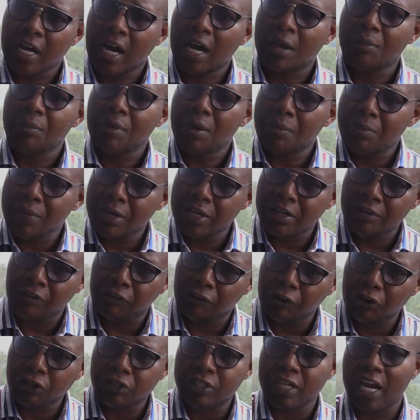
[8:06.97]
And maybe in
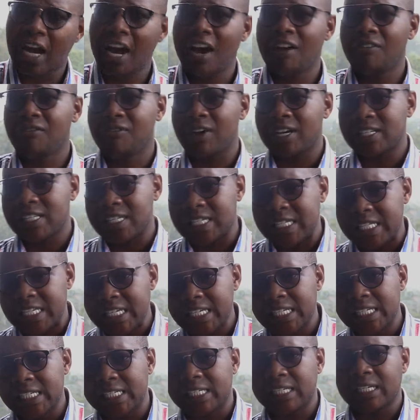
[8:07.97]
future have a
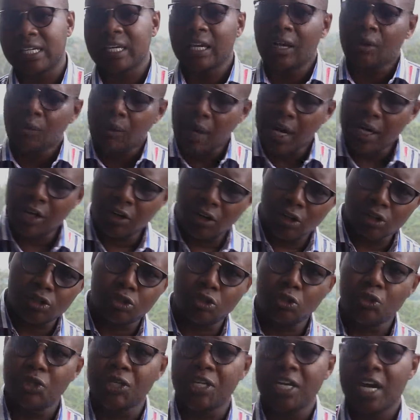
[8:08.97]
stint, 1 or
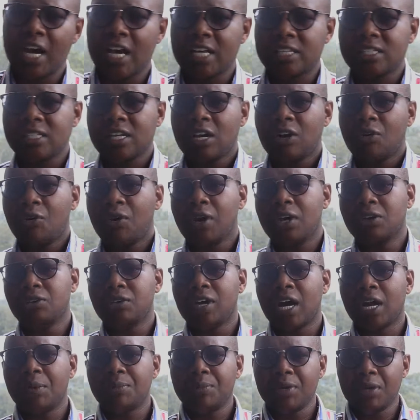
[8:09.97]
2 years, where you
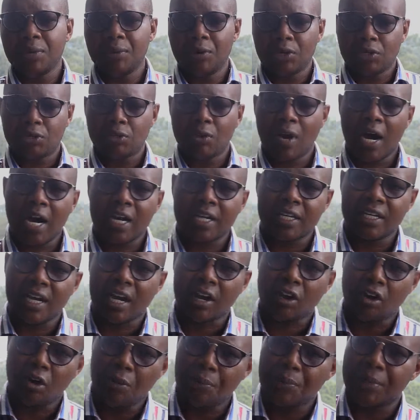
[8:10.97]
can be able to work in a
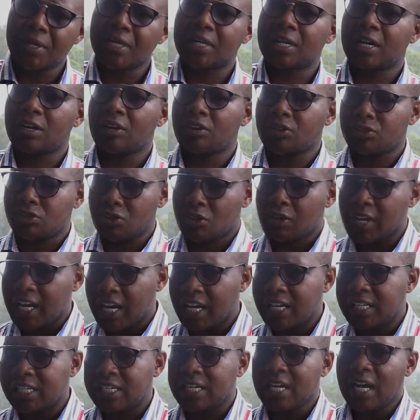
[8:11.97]
corporate and also
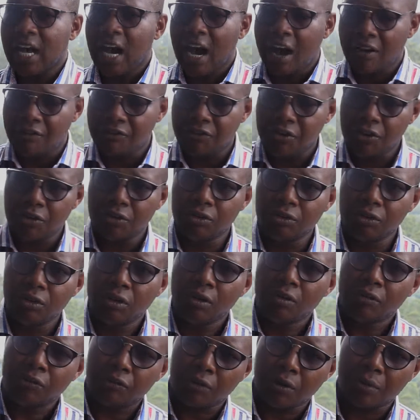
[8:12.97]
get a view
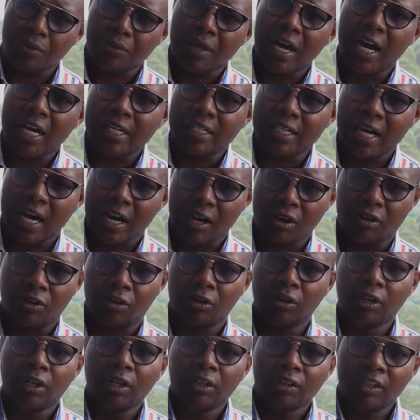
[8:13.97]
from that angle.
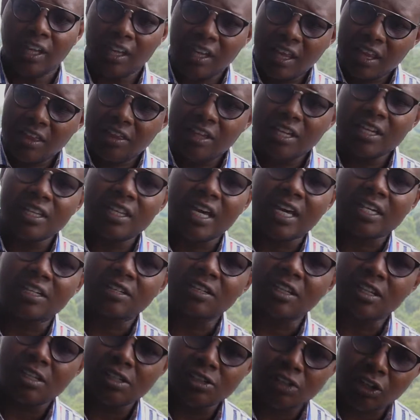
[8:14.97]
The other thing that
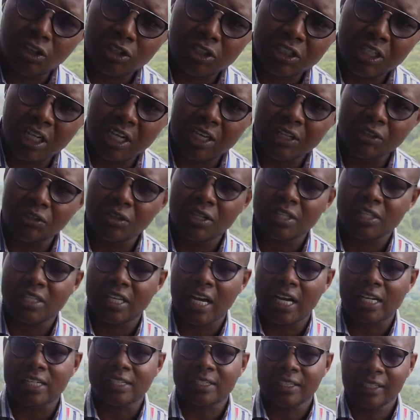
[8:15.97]
they will not tell you is
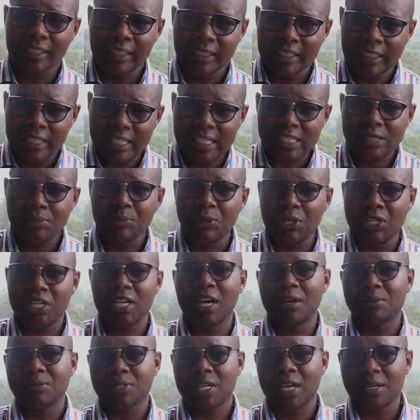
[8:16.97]
that these
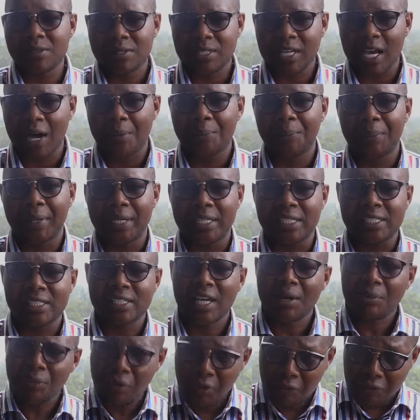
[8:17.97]
medium-sized companies,
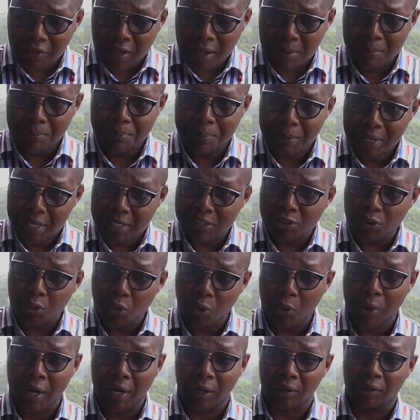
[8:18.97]
some of them pay so
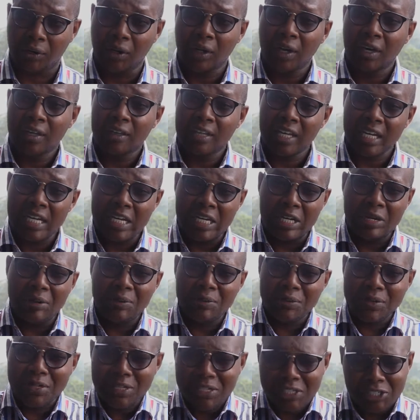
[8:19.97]
well. The
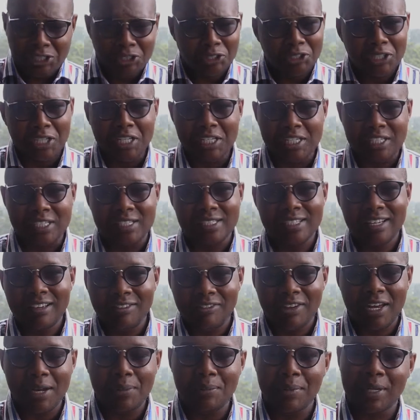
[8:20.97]
remuneration is
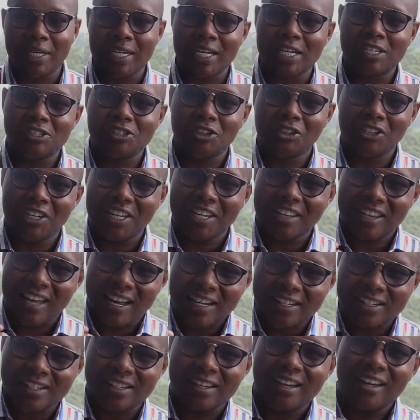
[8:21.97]
even better. It's only
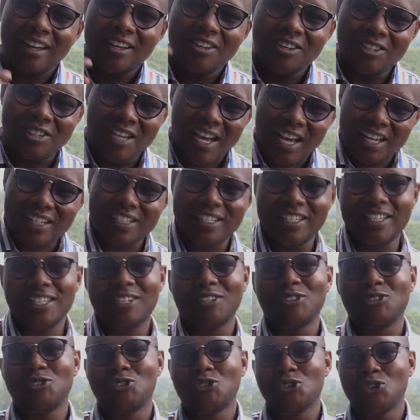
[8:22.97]
that you just need
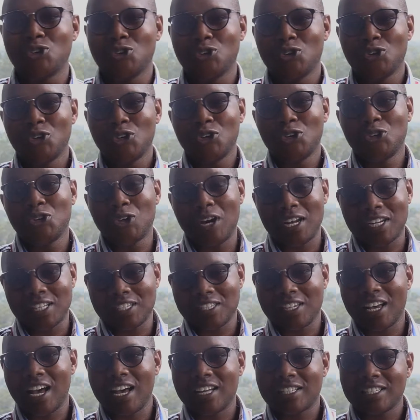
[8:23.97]
to do your
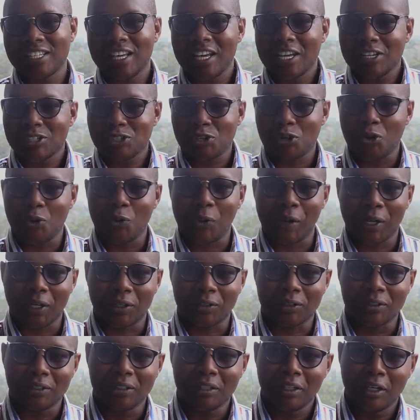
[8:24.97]
research so well.
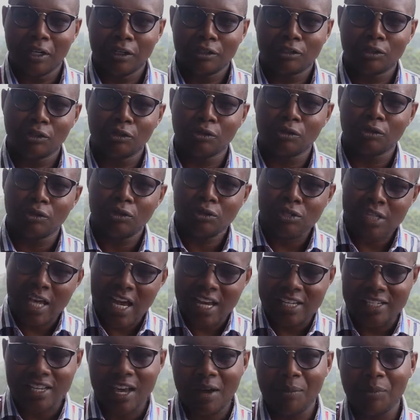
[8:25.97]
So those
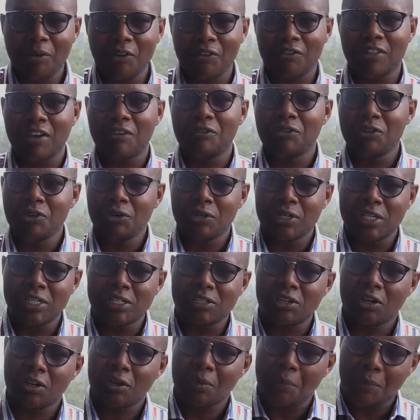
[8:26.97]
are some of the few
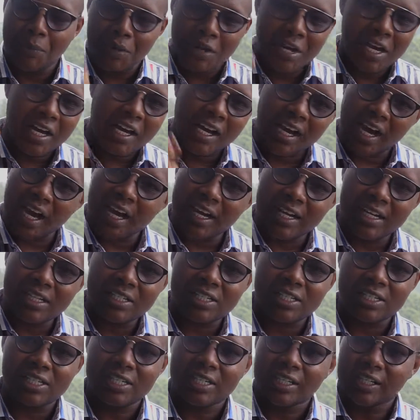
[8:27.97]
reasons. Be
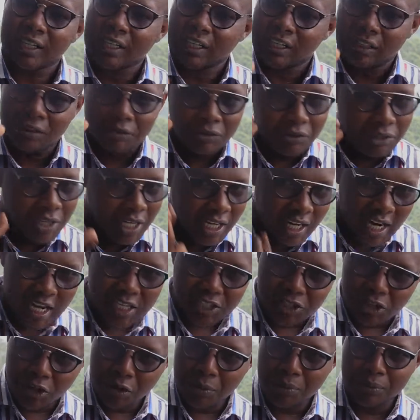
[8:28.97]
encouraged. If you get a
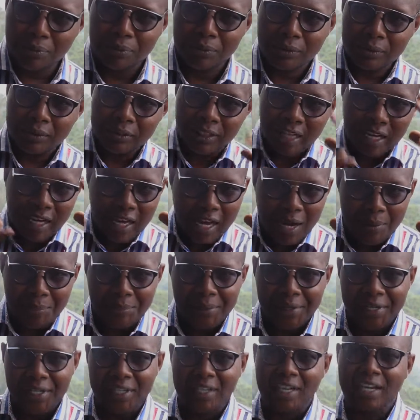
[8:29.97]
job in a
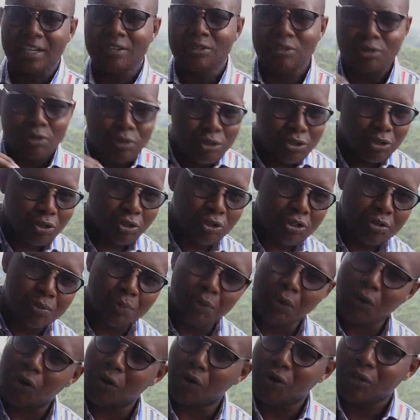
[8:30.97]
company that looks so
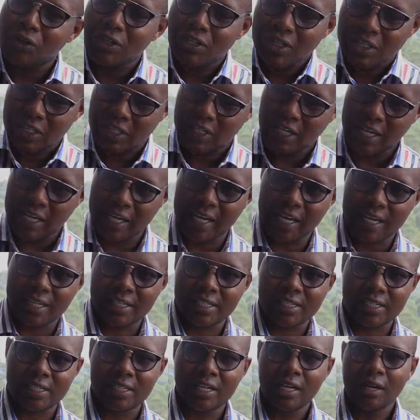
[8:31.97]
small, take
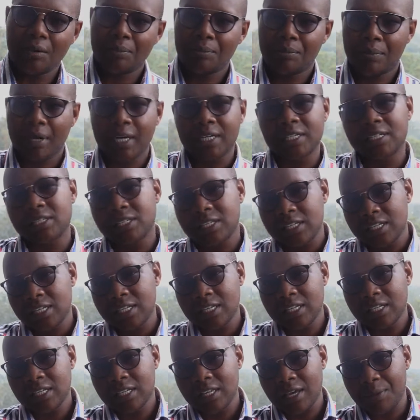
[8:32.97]
it, but
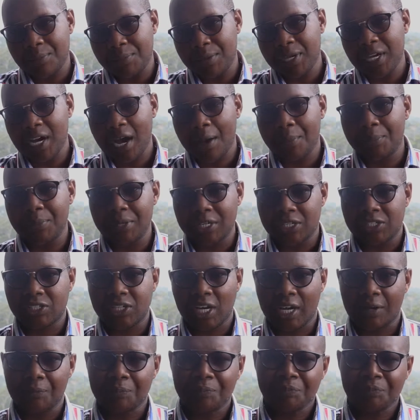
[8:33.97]
see the bigger
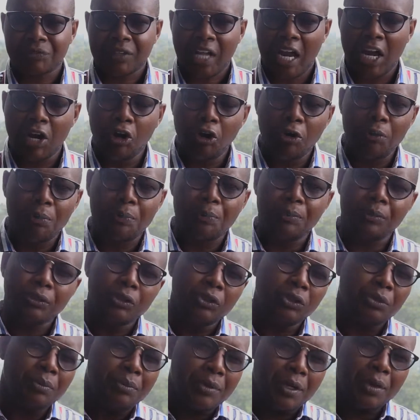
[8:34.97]
picture. I hope
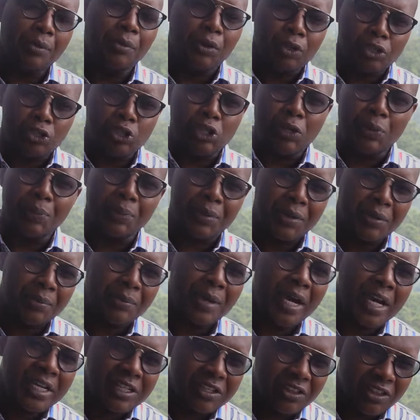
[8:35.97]
you'll be able to
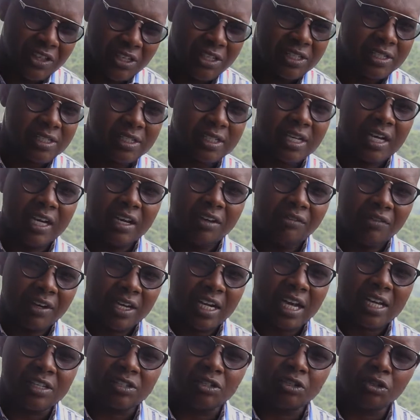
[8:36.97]
implement this
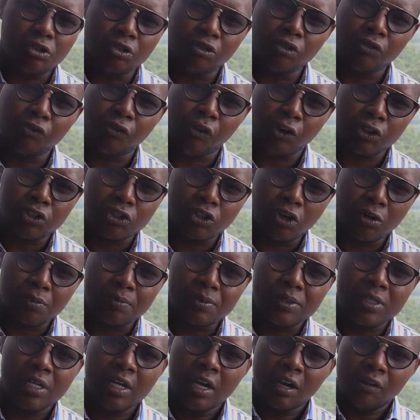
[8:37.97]
even as you look for
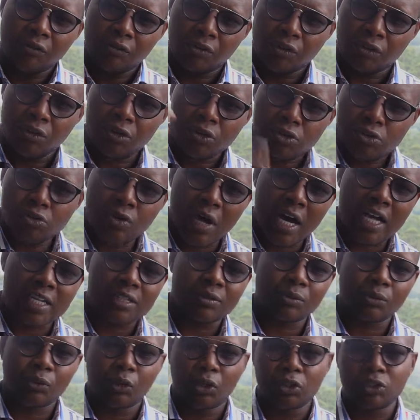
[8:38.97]
jobs. For those who
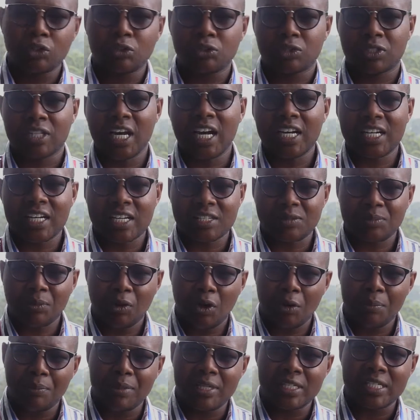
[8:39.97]
want to start a
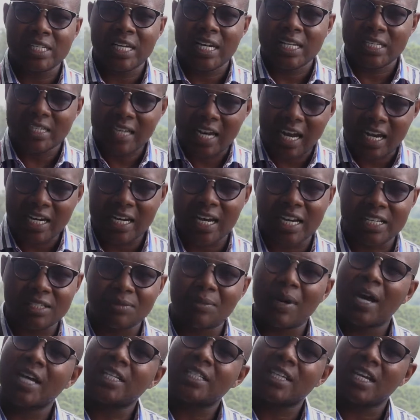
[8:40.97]
small business, learn as
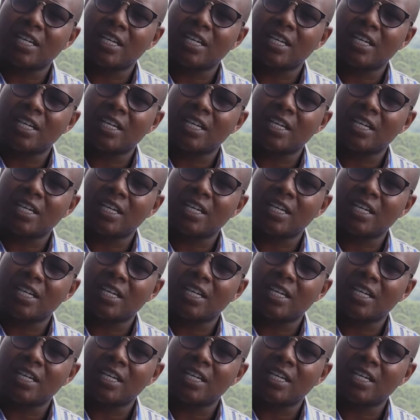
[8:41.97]
much